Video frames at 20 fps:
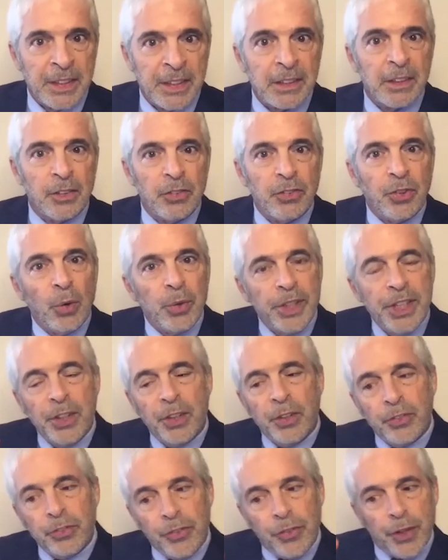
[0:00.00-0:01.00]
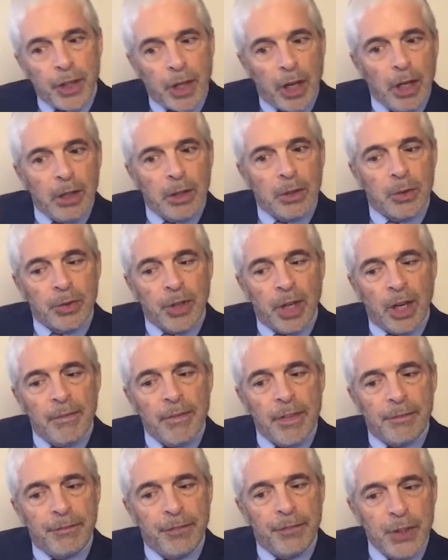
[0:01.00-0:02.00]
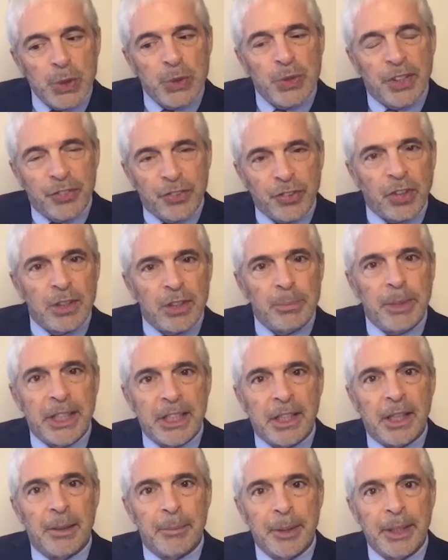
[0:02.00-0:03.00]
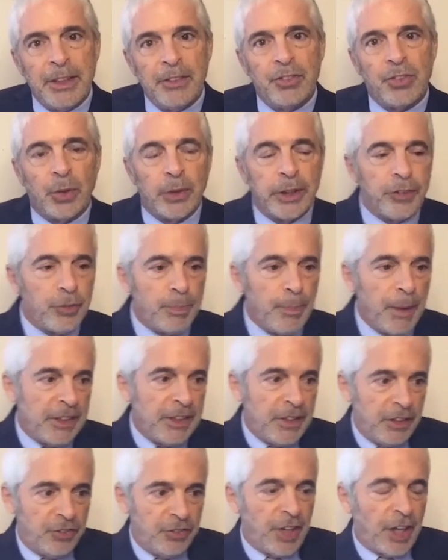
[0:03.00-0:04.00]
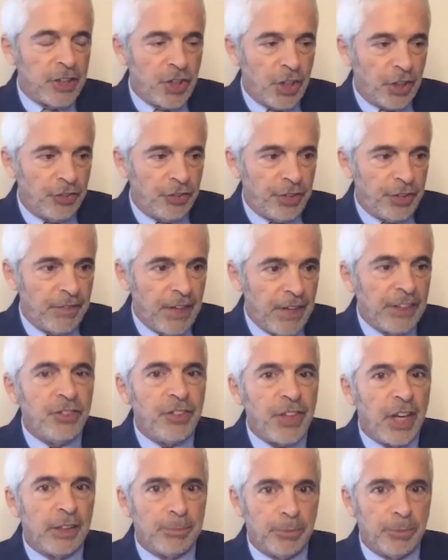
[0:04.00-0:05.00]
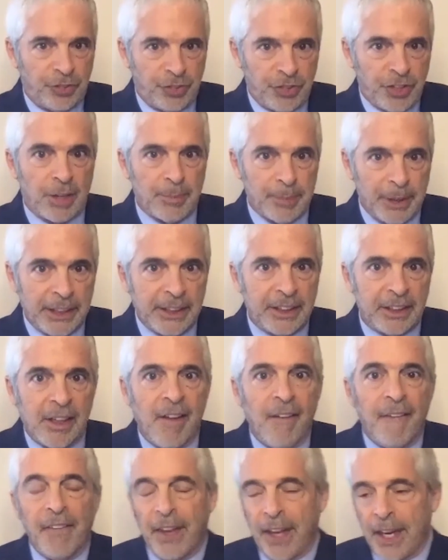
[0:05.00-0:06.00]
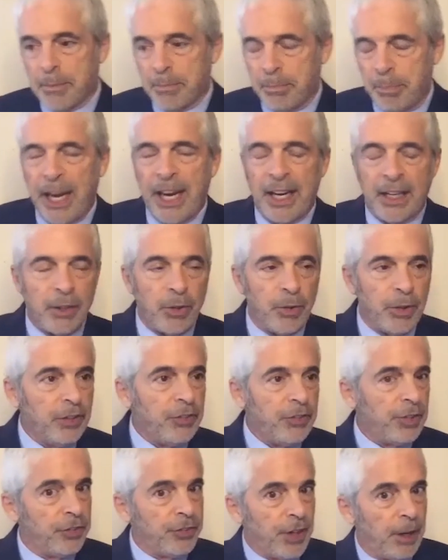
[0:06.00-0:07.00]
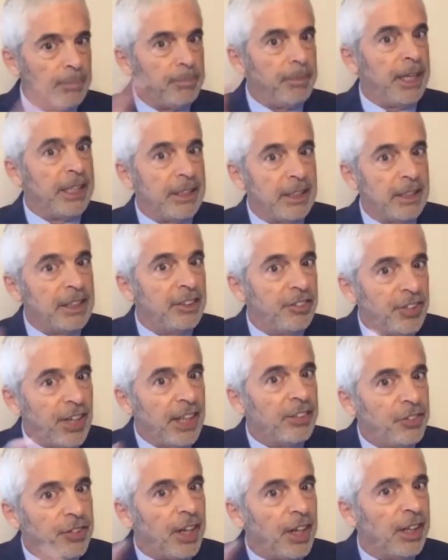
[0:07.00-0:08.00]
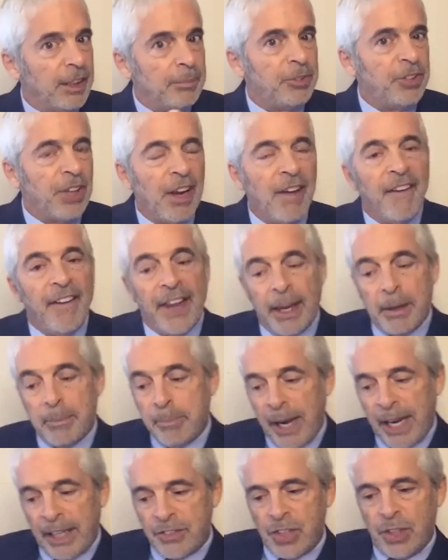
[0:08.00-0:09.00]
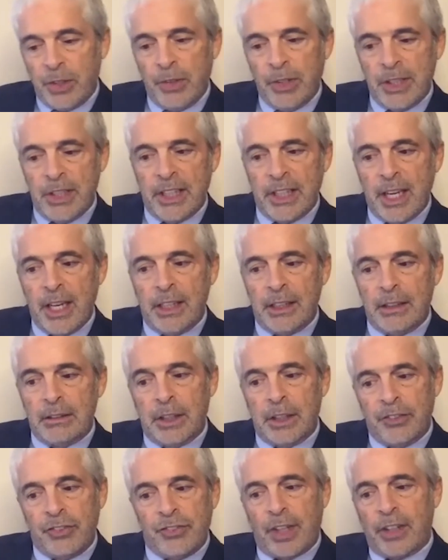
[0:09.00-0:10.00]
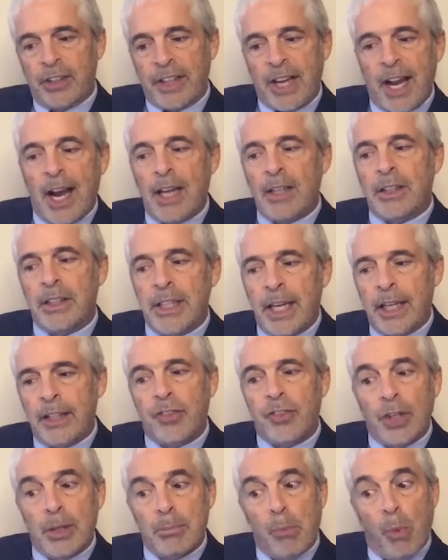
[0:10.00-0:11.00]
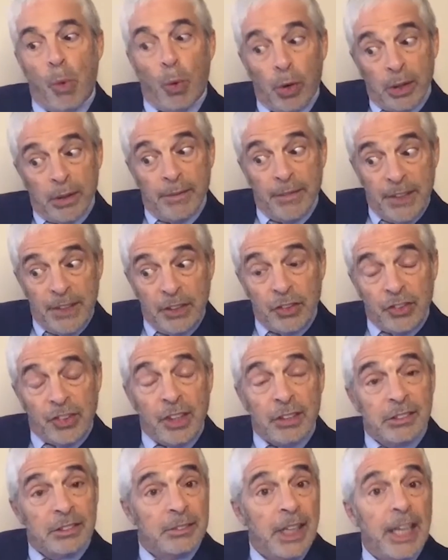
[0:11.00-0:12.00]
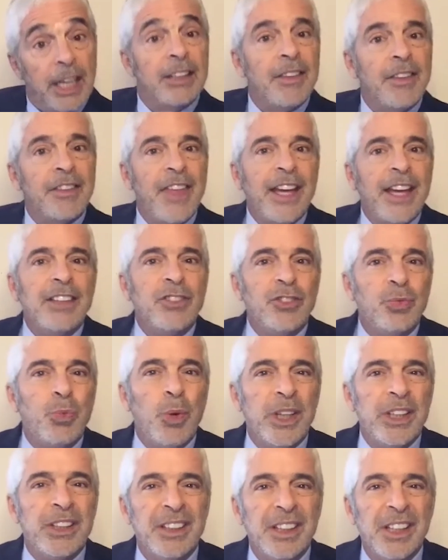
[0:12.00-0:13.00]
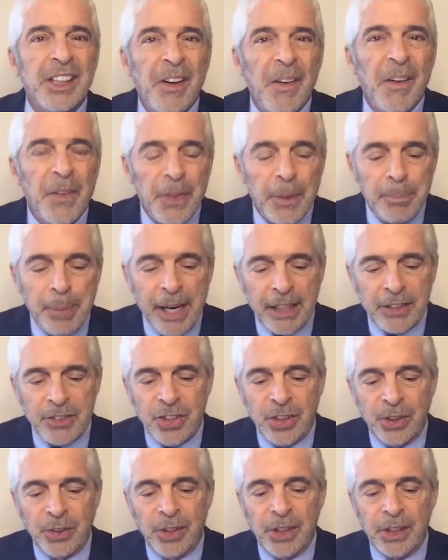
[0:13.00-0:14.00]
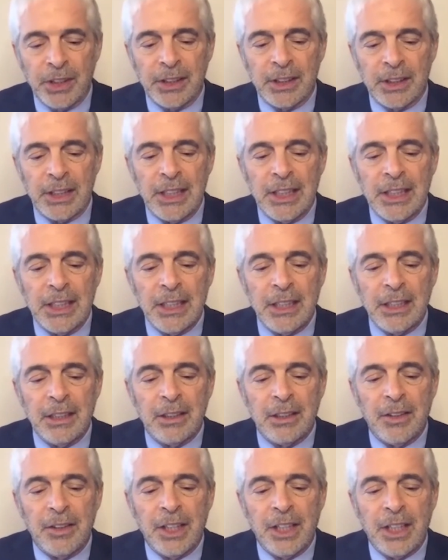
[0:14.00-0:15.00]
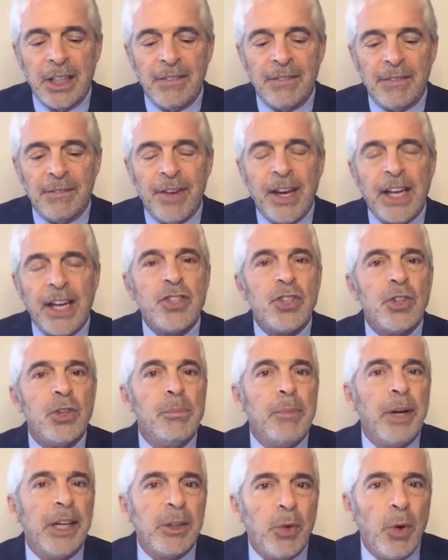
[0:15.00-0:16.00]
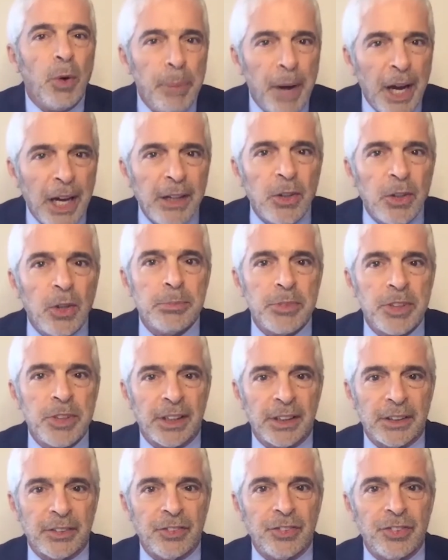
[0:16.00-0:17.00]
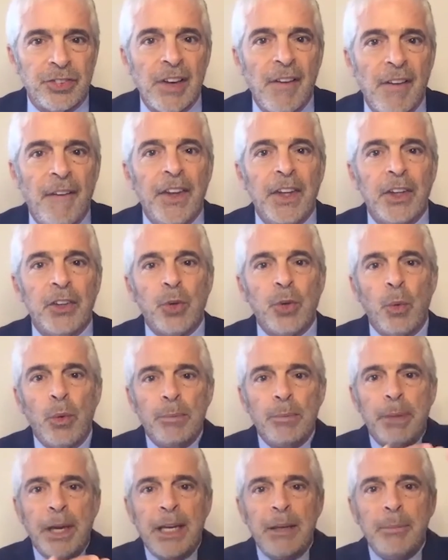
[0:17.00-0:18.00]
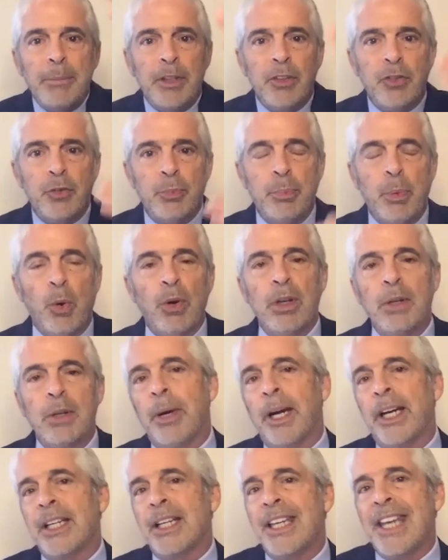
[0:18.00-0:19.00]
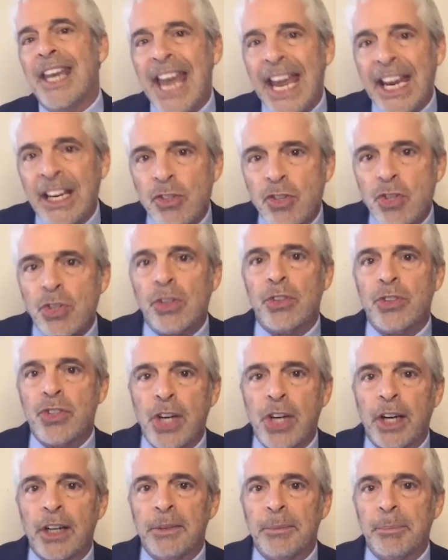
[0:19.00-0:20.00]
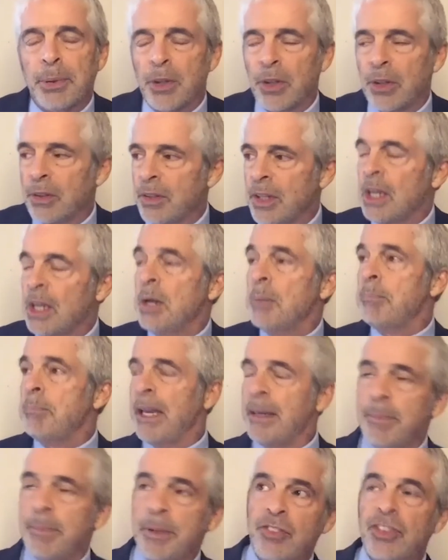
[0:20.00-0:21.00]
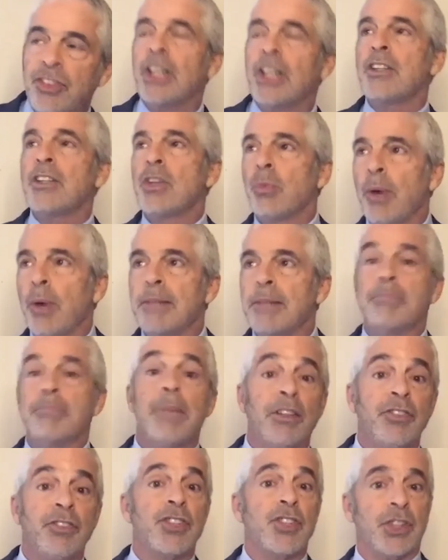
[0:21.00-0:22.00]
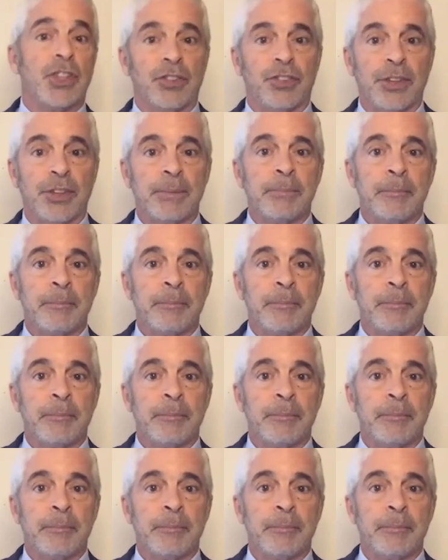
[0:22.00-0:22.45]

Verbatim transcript: So here's the code of the food that's going to be coming. So let's make these digestive enzymes stomach and pancreas. Let's start making these enzymes and bacteria in the gut. Let's start colonizing more of these. And that's what the bacteria in the vaginal microbiome does. So when baby is born by a natural childbirth, baby's getting the right messages.